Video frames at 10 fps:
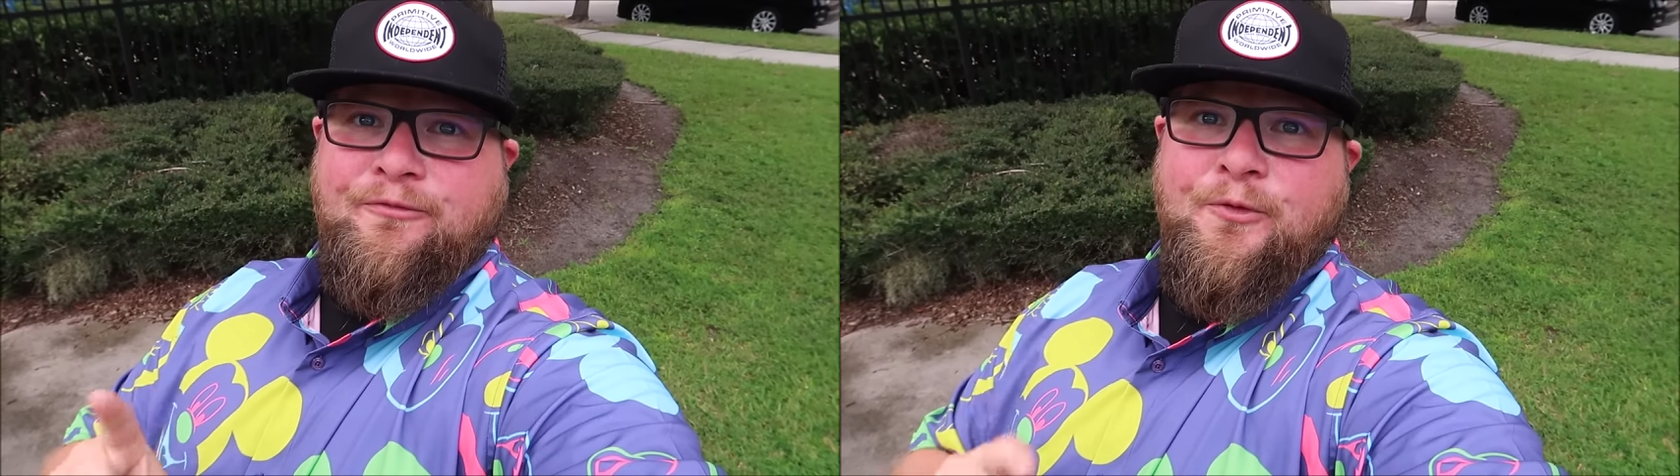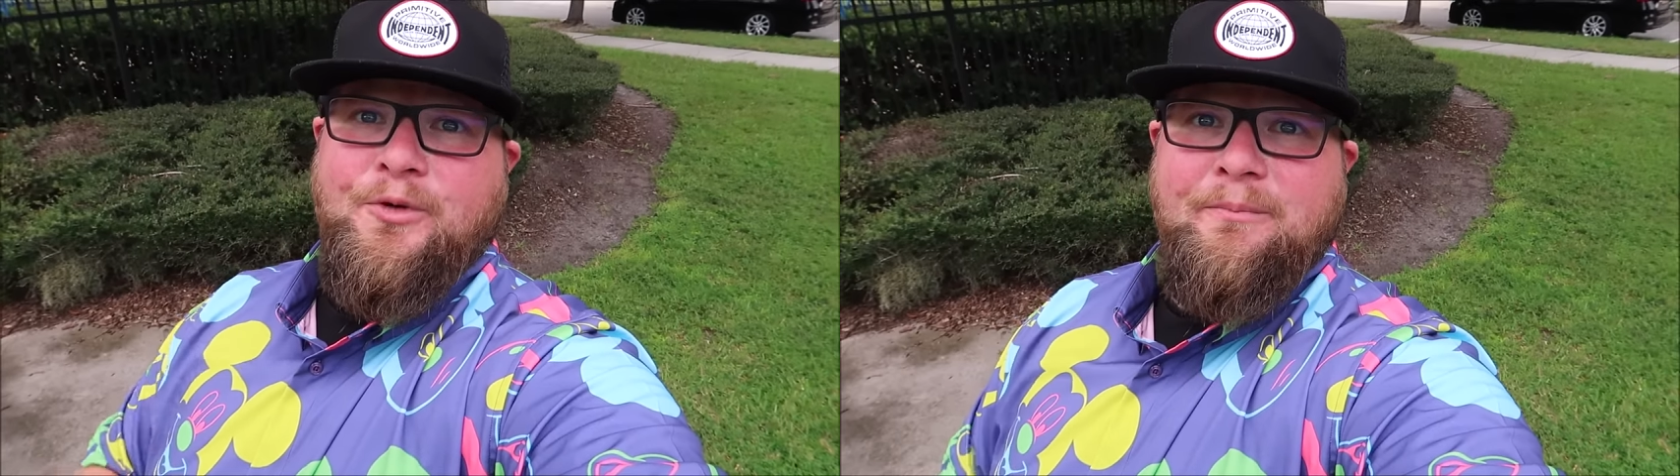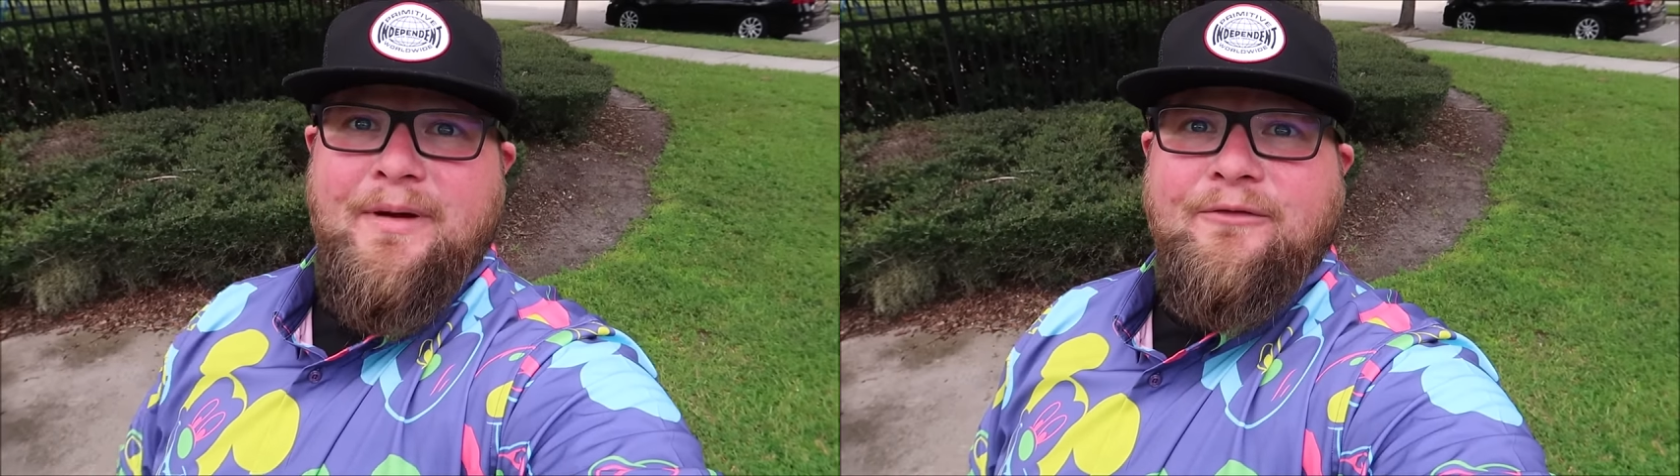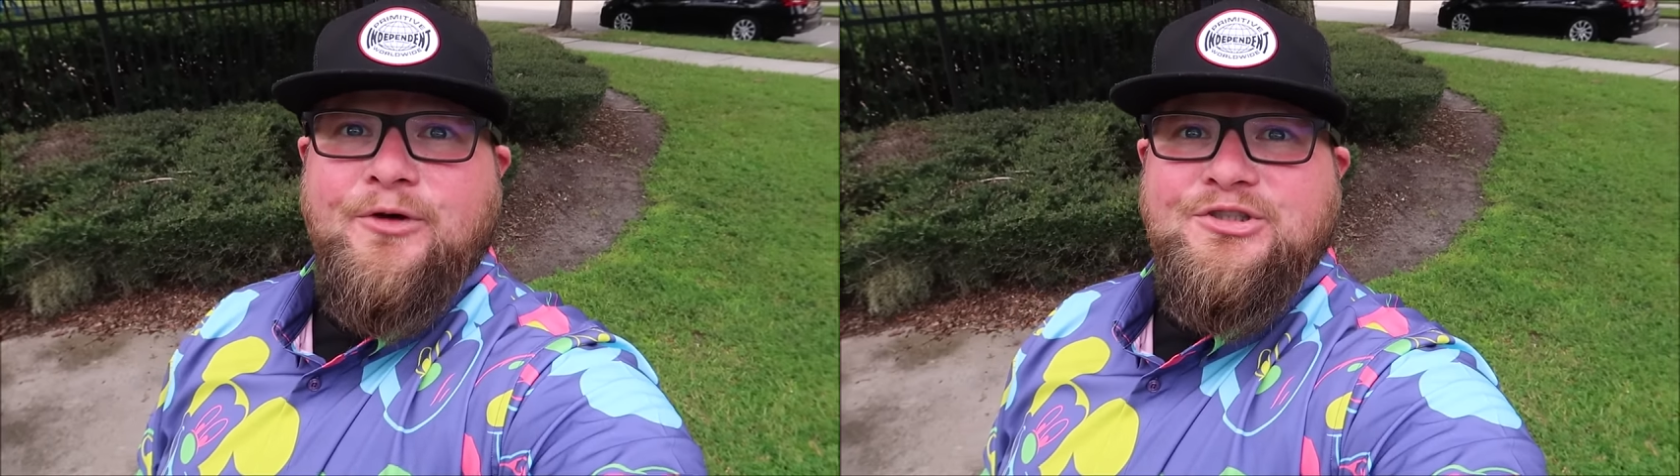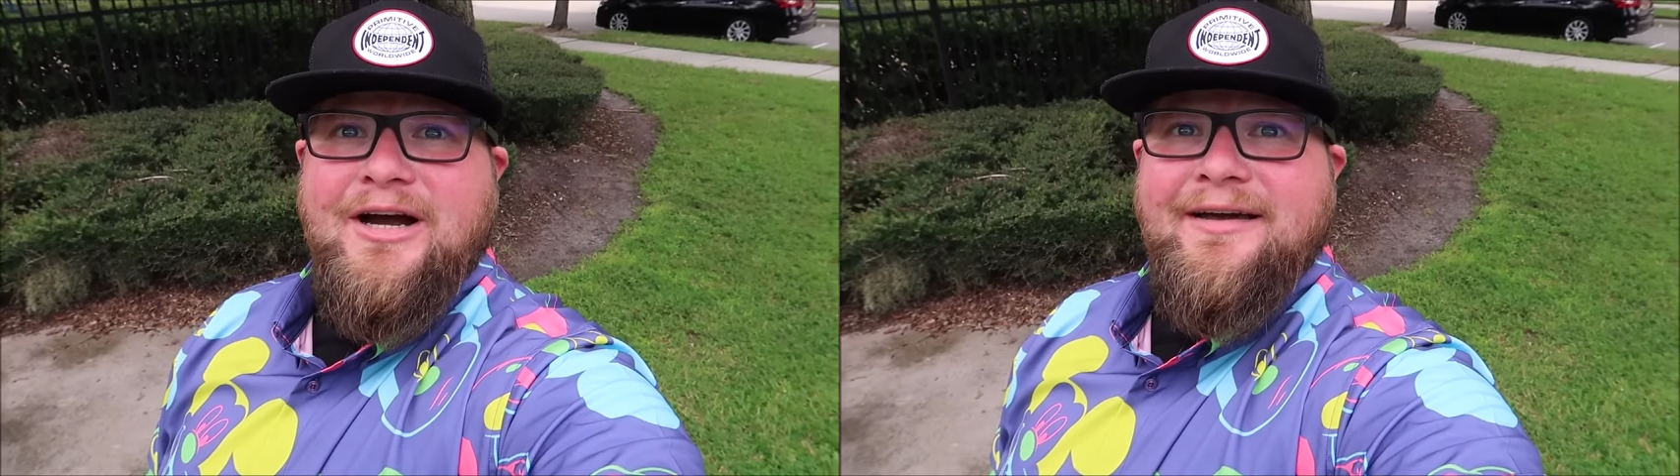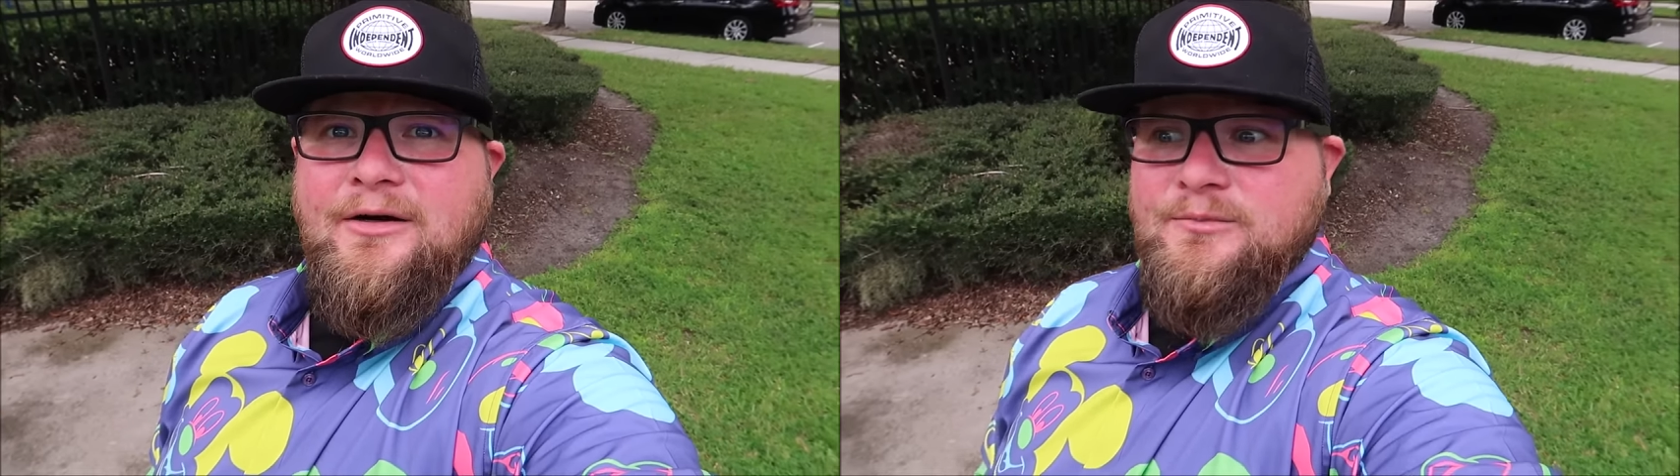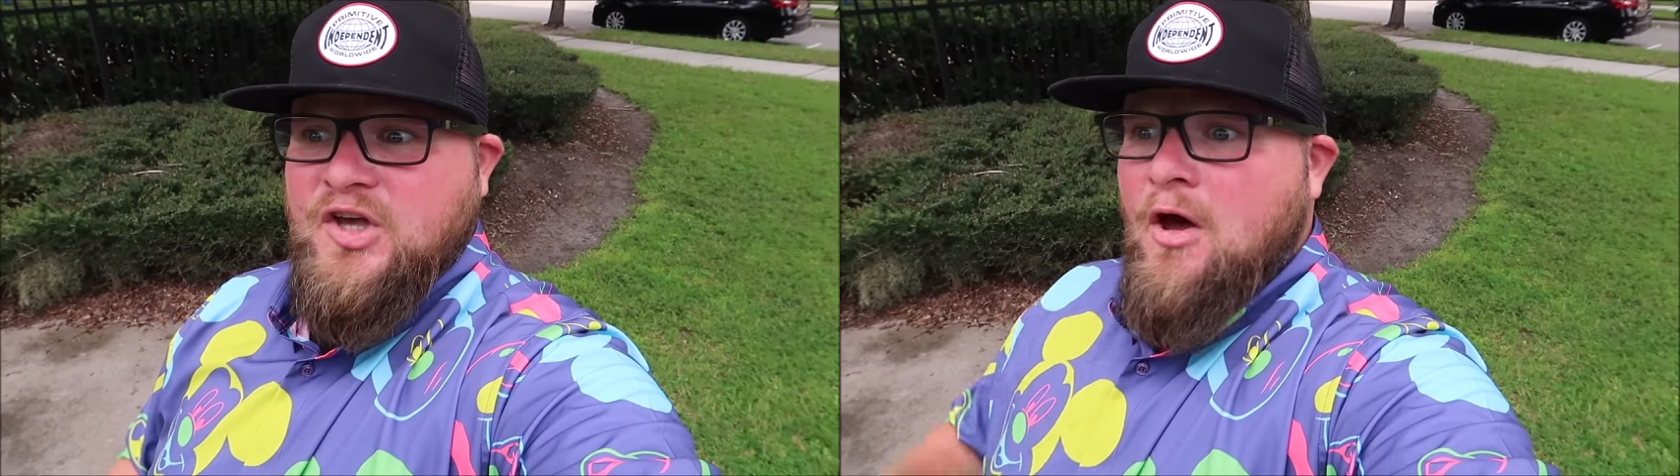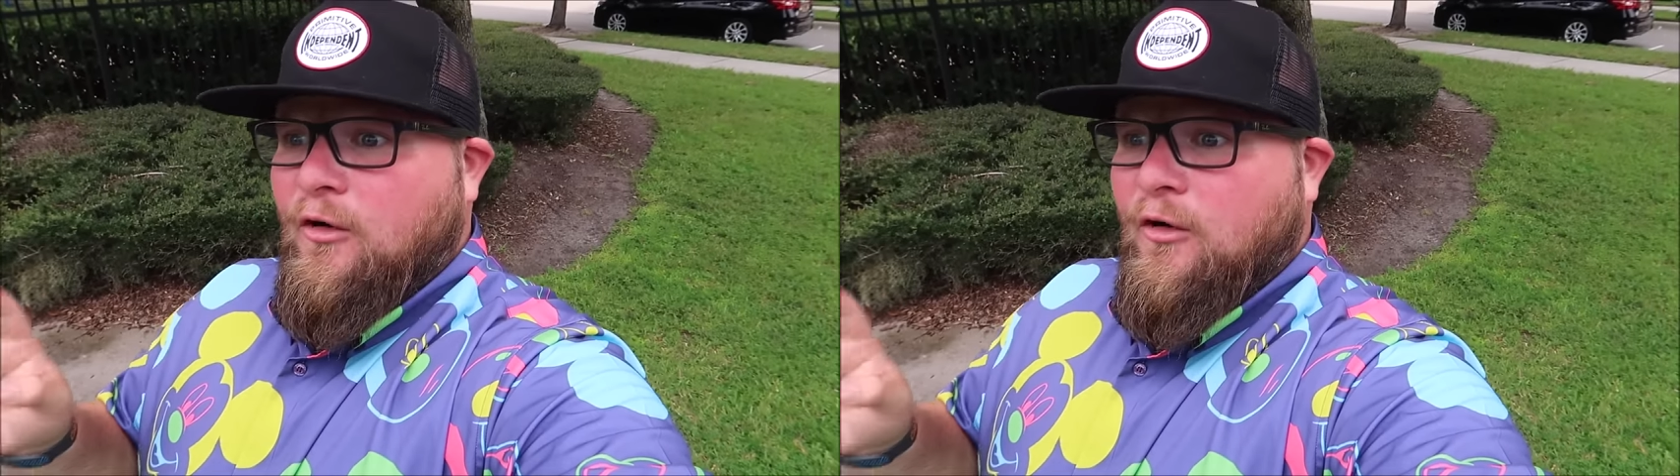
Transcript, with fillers: food and beverage items,